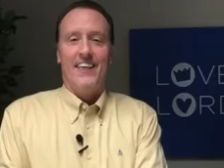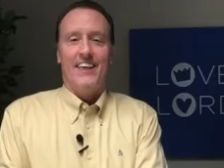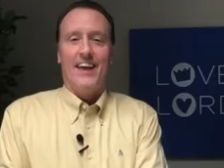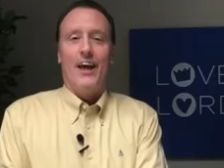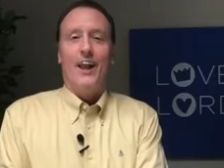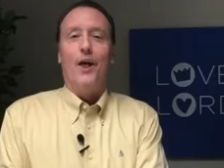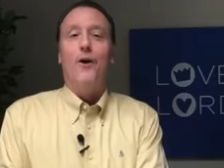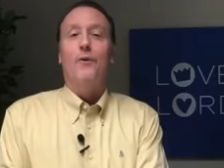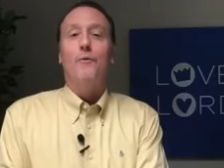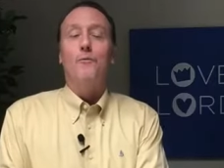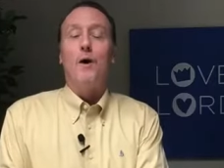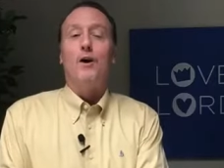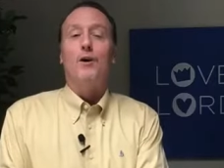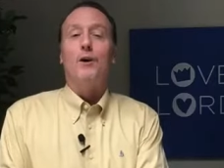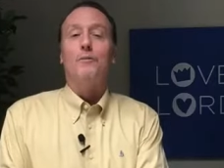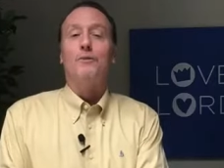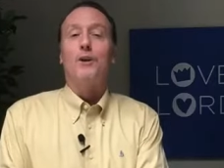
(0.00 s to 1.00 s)
Hello and
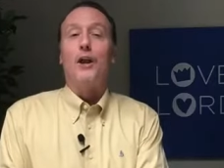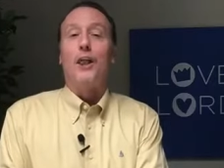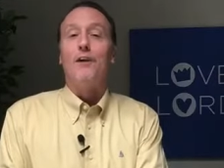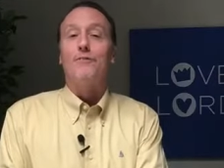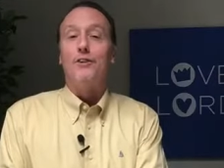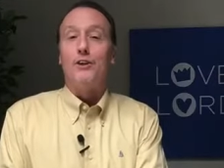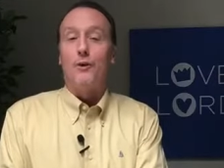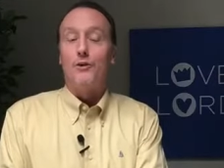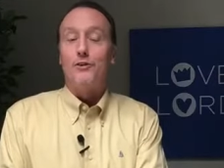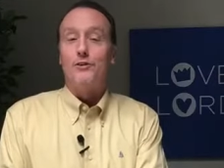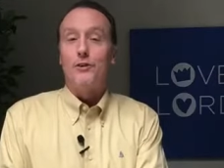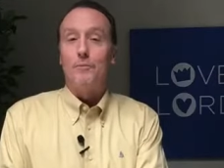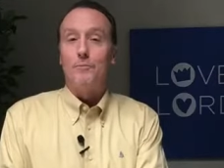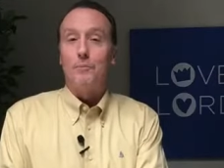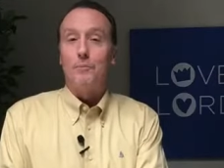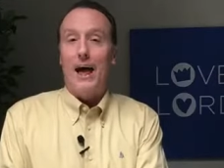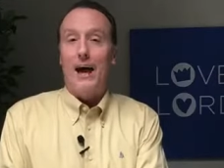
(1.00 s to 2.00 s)
welcome to Love and
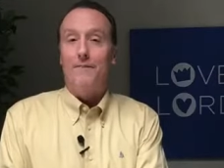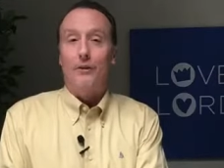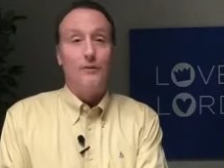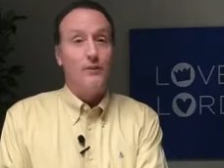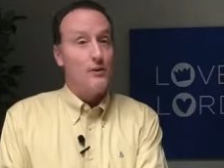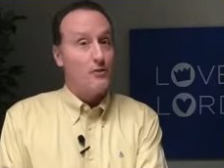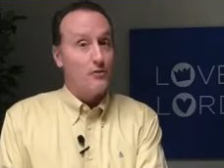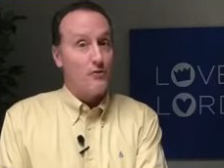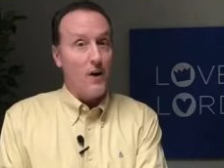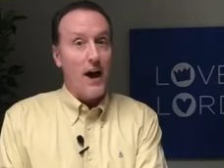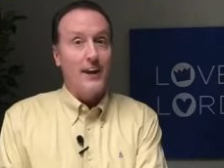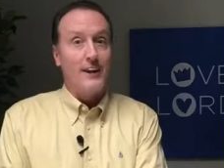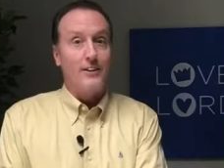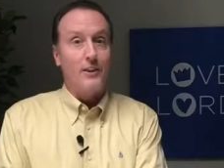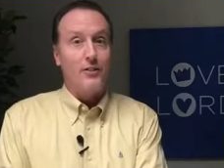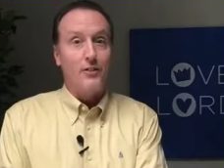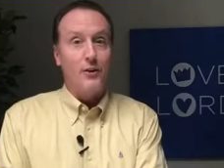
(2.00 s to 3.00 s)
Lordship Live on this
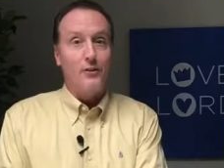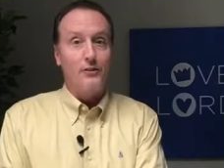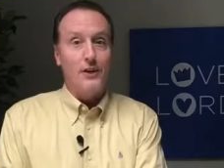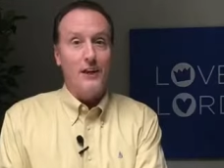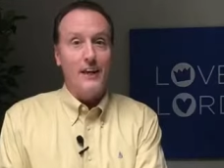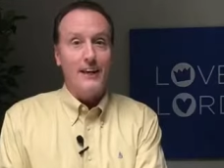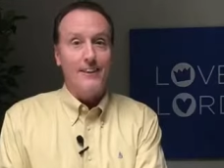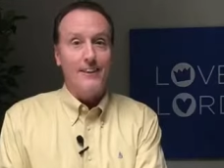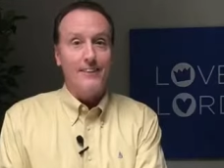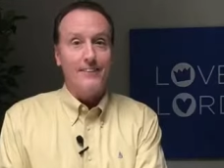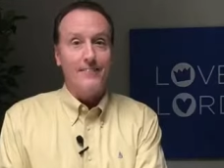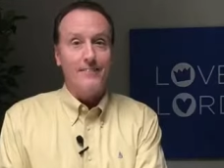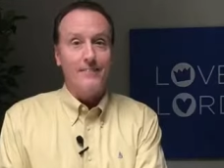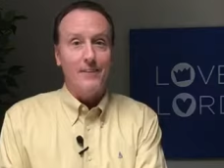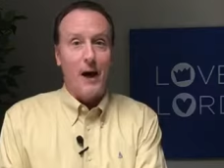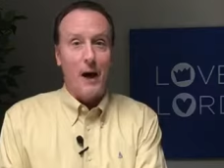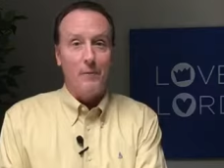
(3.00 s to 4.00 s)
Friday the thirteenth.
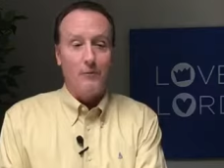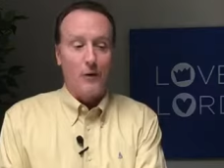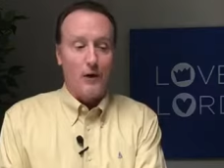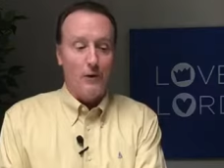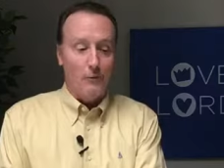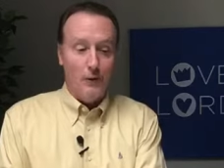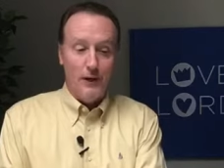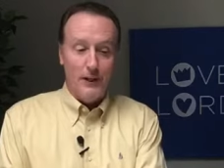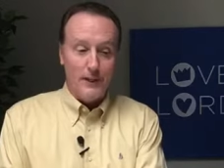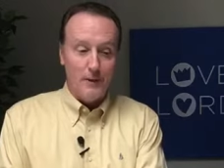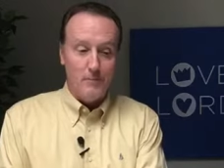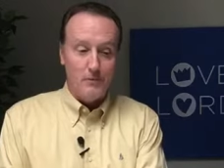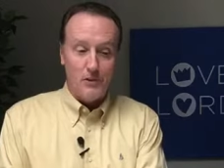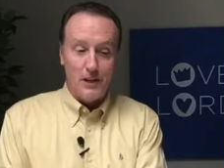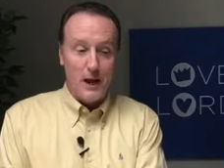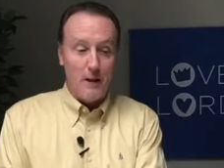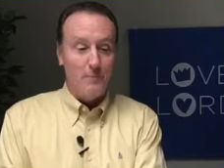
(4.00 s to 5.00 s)
I'm Greg
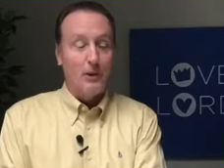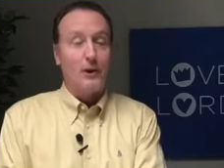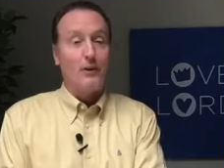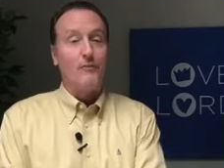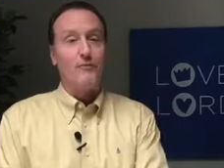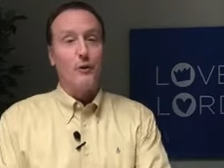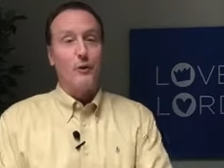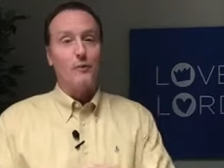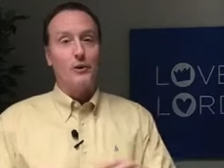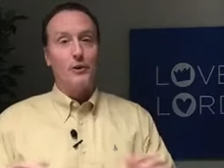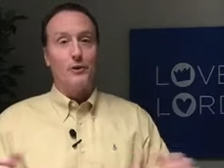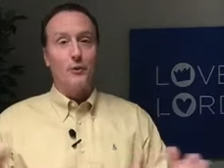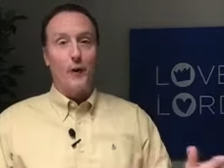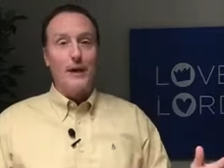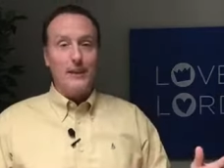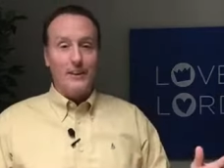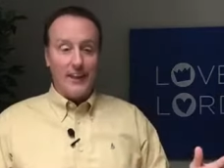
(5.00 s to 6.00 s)
Williams and I'm looking forward to
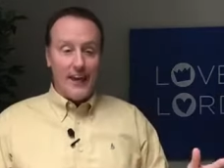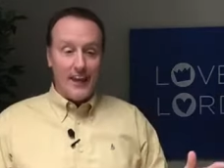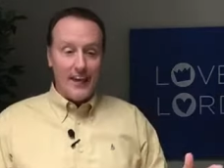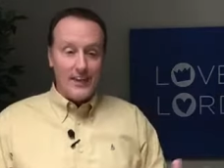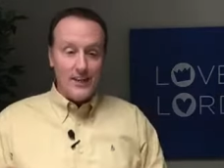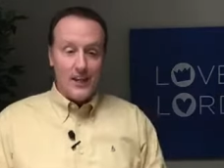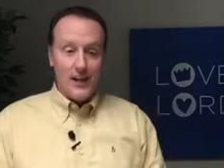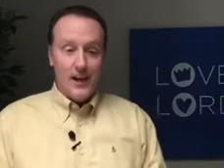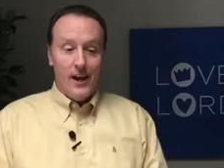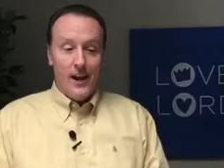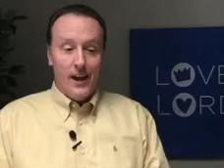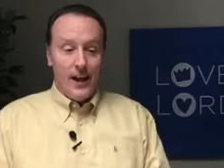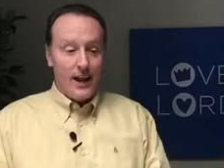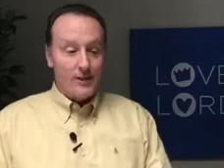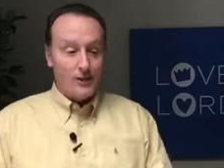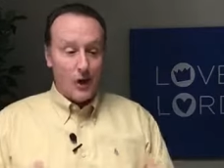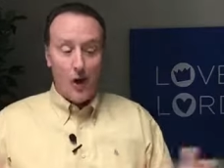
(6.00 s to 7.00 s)
great things
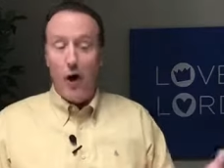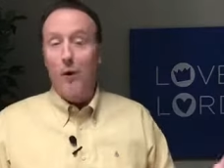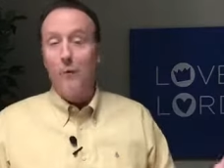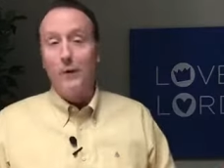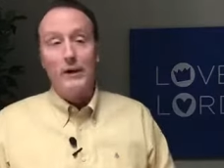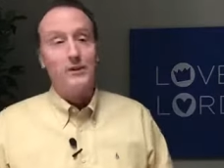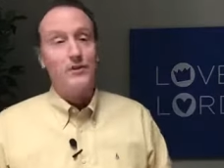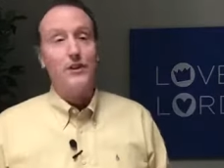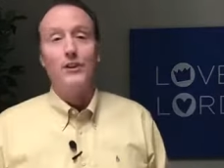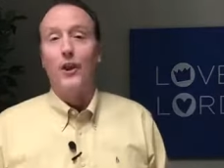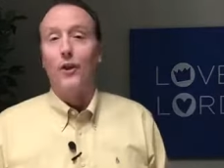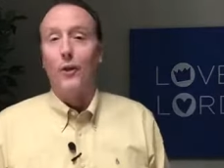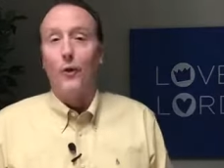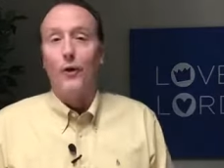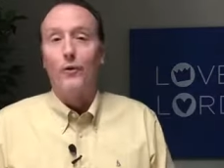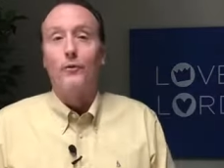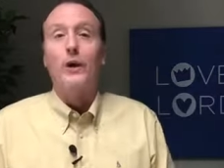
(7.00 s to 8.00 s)
as always in the
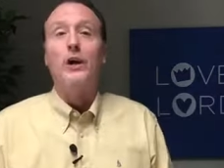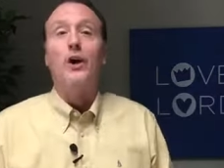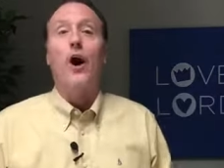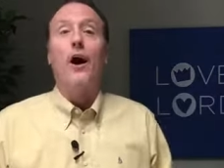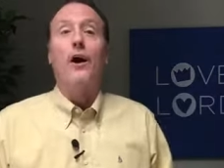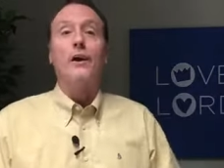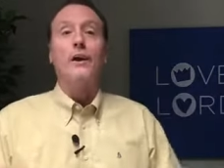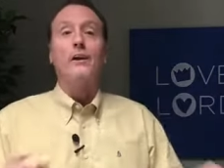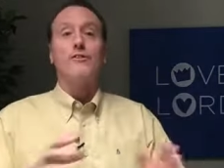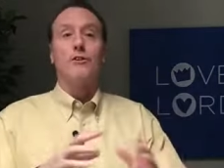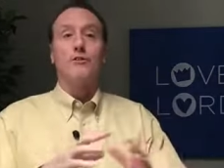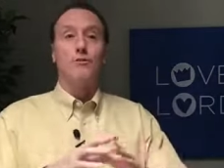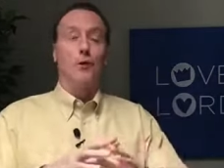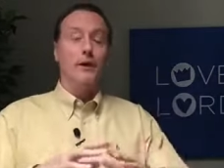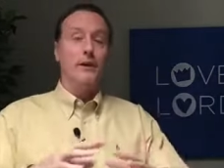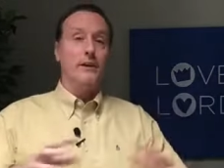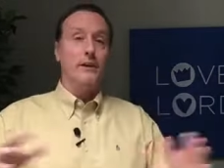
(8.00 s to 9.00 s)
Lord, regardless of
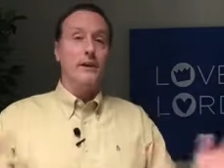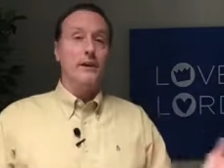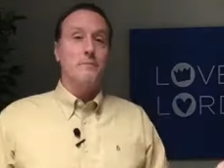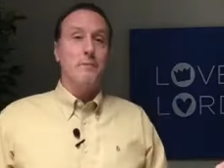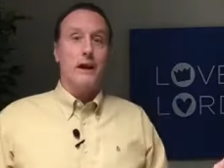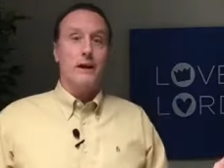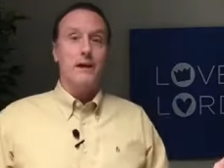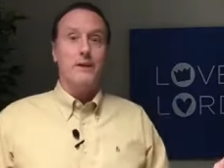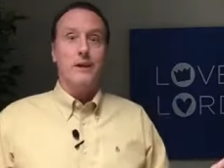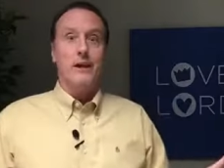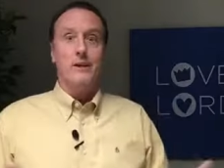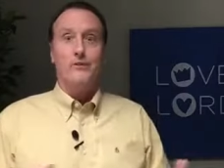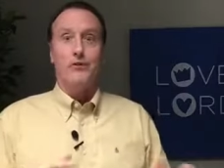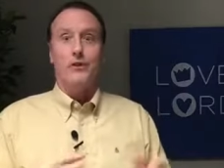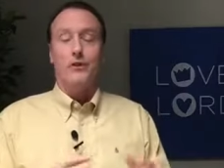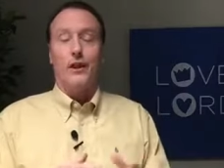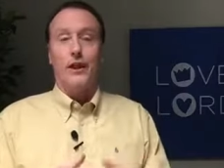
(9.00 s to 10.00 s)
what anybody thinks
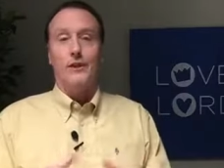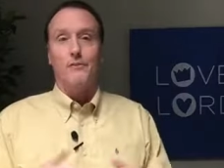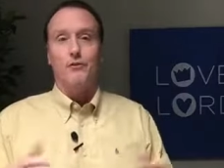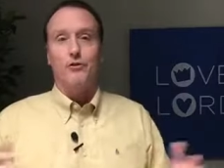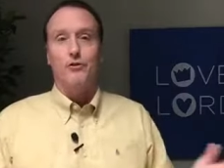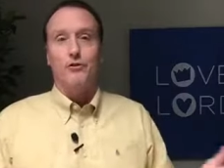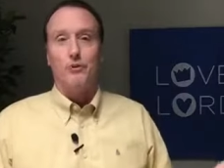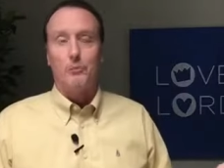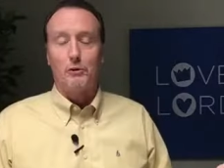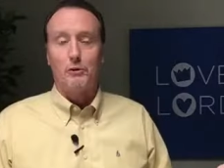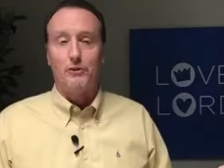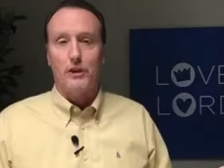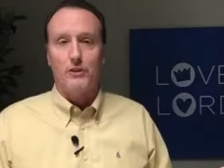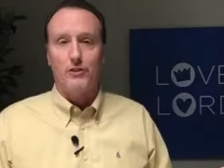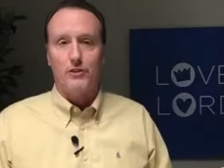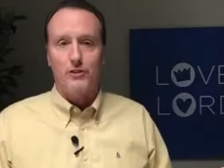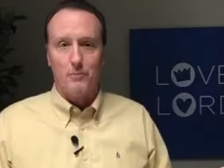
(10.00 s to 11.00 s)
or claims or
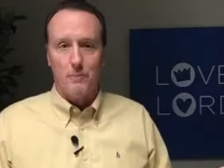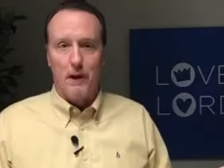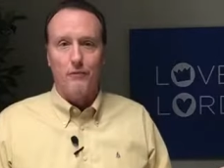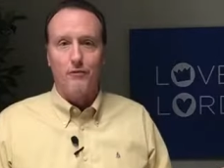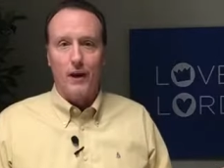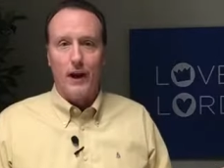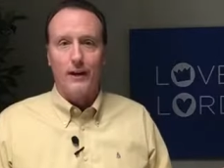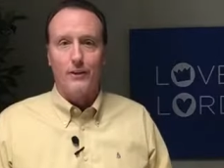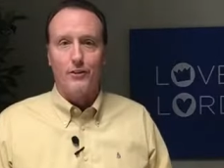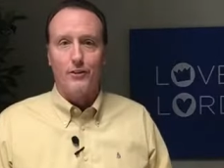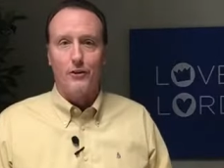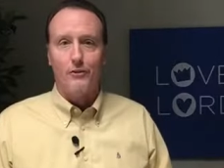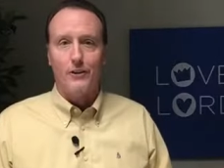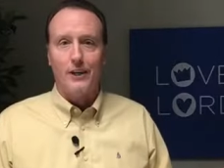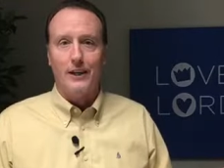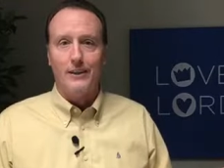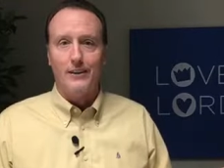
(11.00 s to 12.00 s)
superstitions about Friday the
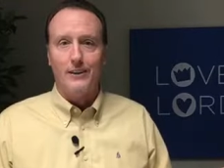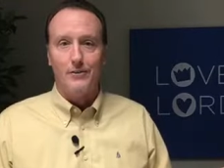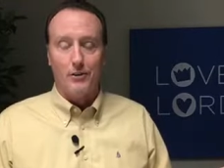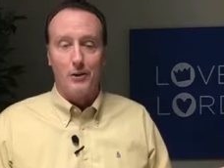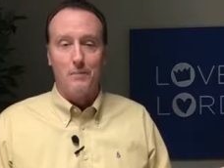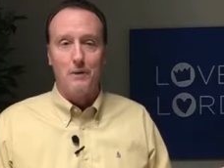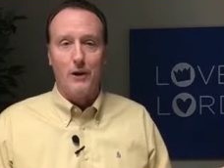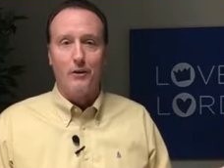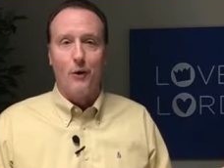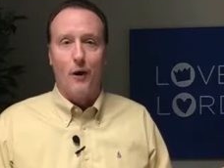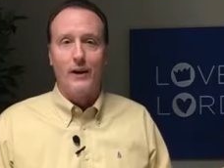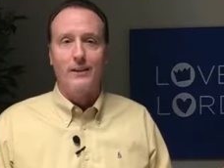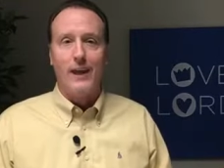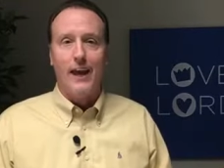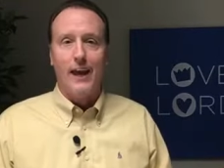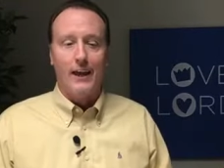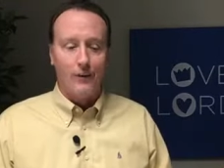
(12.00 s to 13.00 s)
thirteenth. It's going to be a great
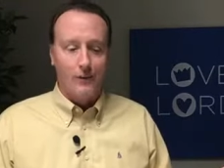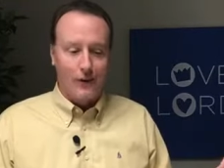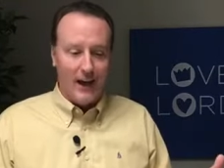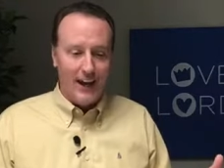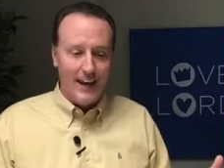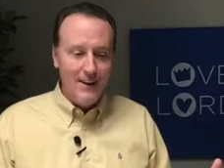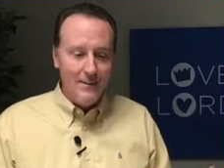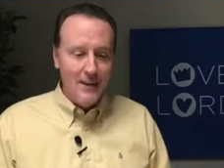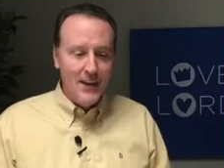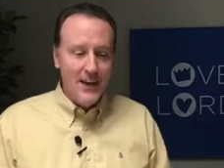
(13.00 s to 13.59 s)
day, okay?